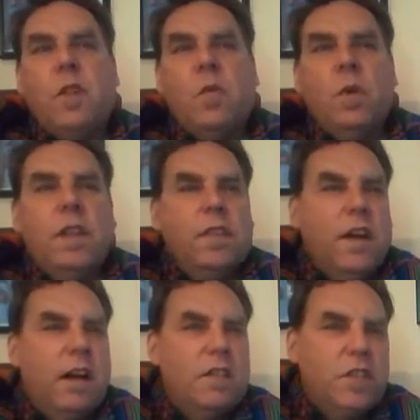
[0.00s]
With
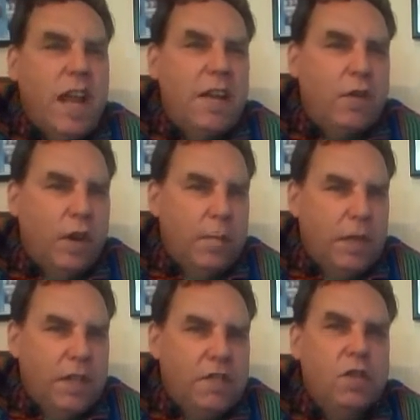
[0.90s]
January
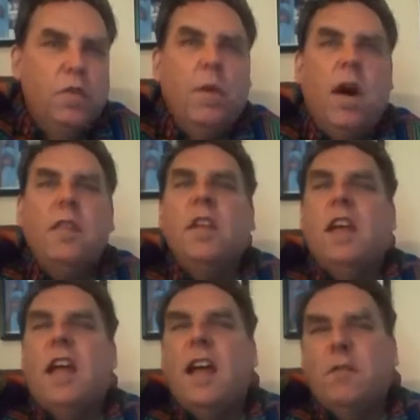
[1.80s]
being a 2-month
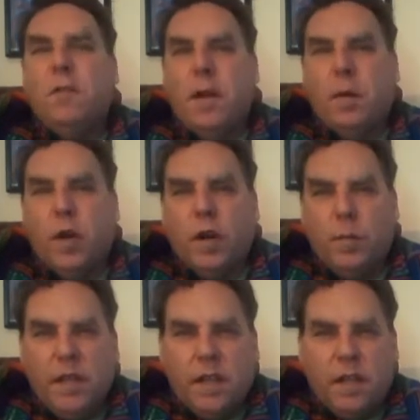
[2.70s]
and February
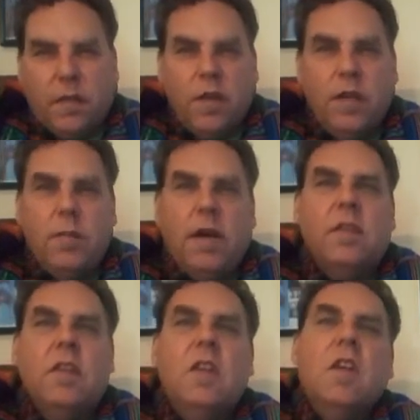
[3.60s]
being a
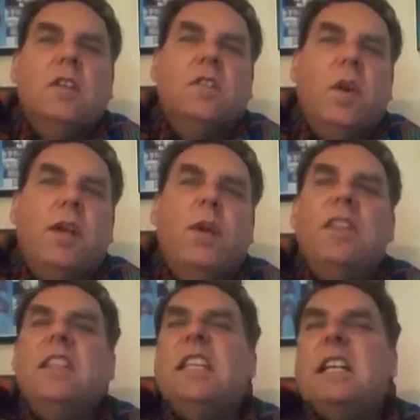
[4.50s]
3-month. So anyway,
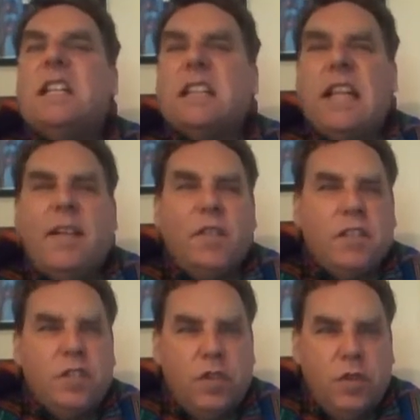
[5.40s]
the
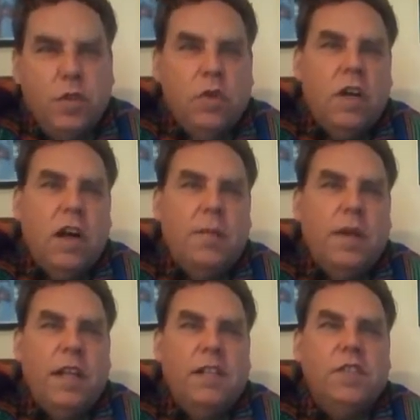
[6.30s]
11-2
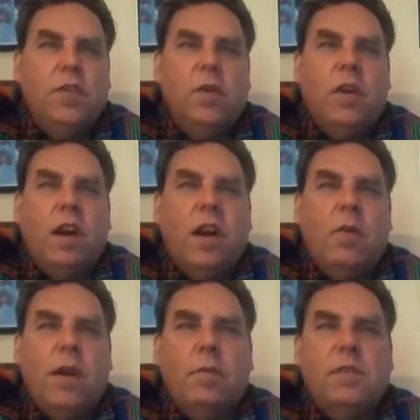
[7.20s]
combination are
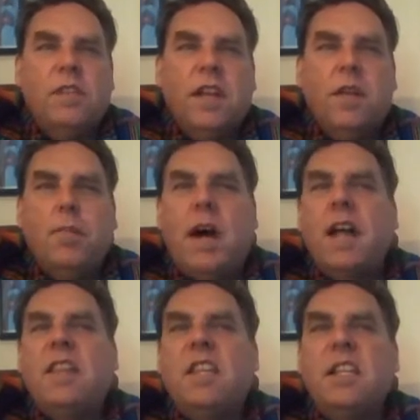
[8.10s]
represented
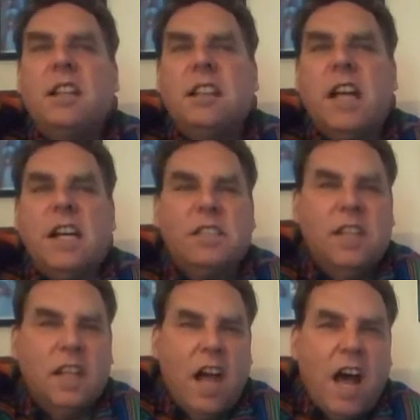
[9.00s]
by the Lust
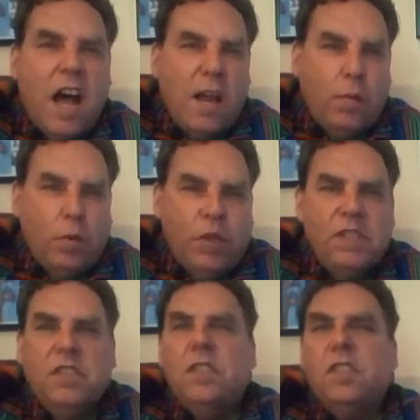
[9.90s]
High
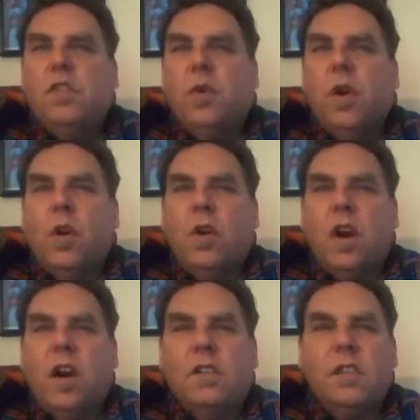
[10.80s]
Priestess Tarot
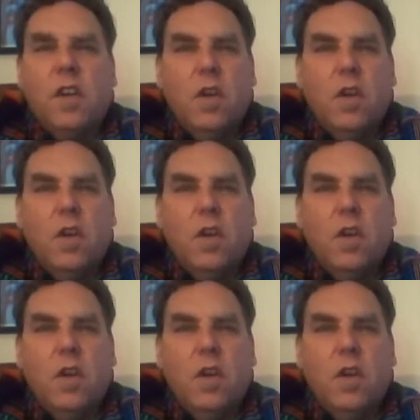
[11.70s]
cards,